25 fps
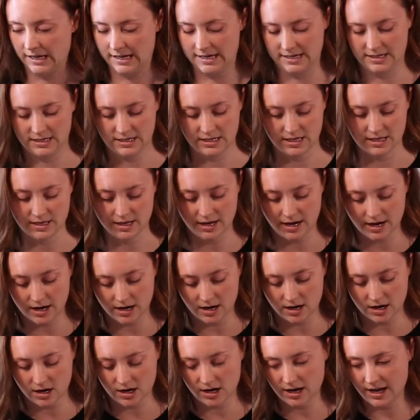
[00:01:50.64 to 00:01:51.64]
into
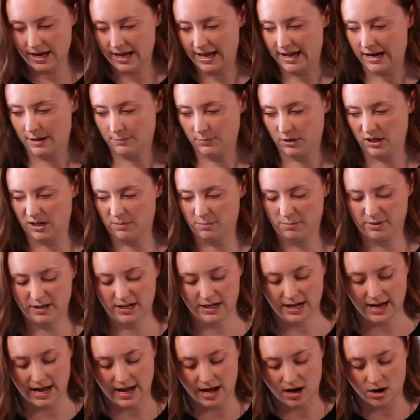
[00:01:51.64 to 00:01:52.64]
there, and I'm going to
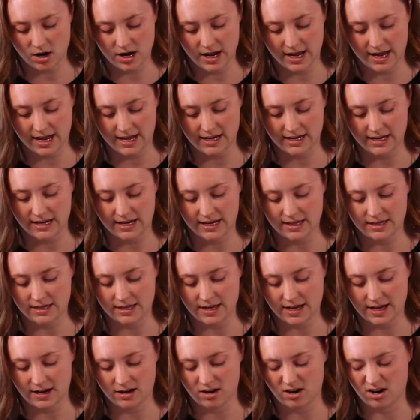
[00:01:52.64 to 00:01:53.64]
pick out any
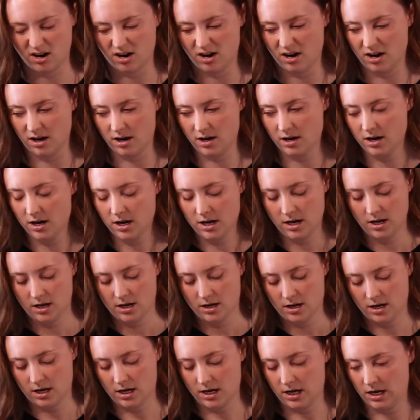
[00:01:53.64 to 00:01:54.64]
that are
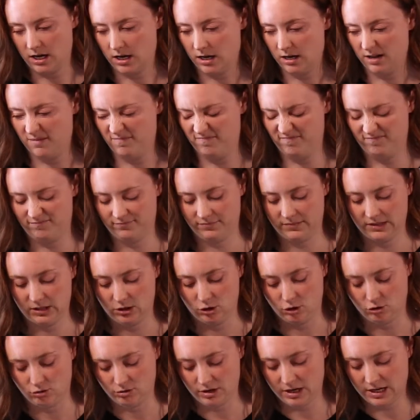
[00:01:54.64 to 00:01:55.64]

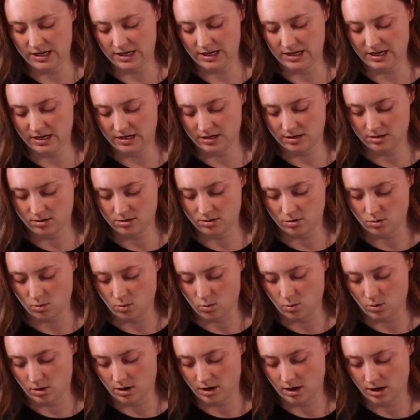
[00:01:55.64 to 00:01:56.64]
green,
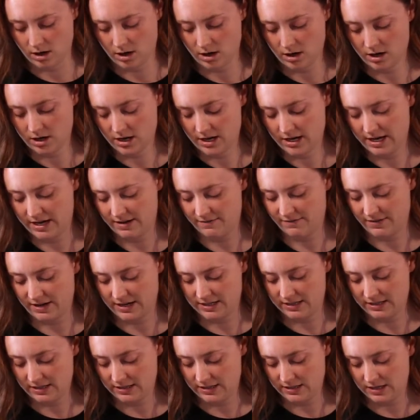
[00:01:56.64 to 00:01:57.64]
or if
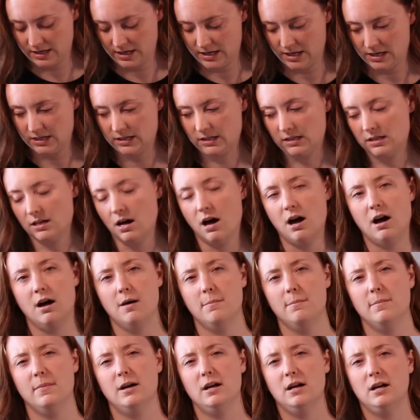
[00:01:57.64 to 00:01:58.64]
I see
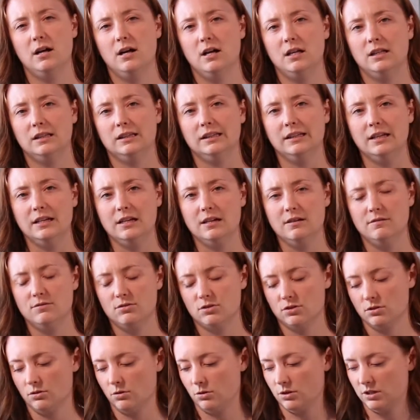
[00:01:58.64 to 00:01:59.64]
some
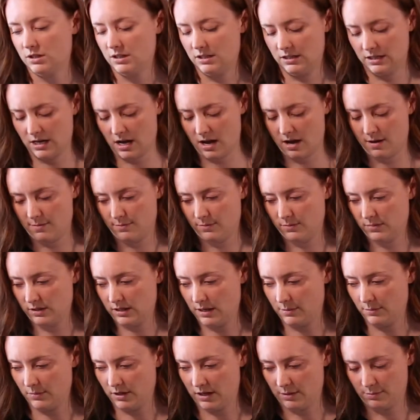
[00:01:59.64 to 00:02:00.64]
leaves or stems,
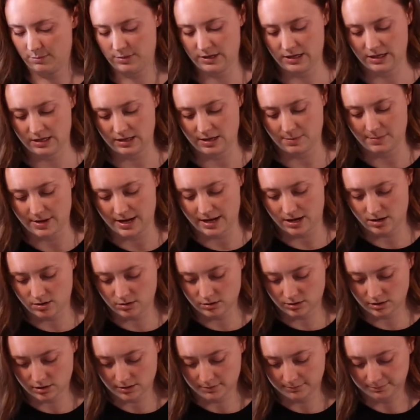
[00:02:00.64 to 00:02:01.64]
I'm going to pick them
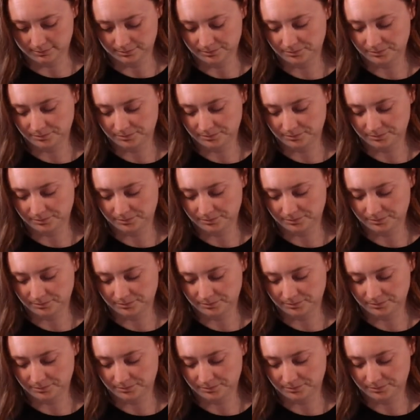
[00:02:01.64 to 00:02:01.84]
out.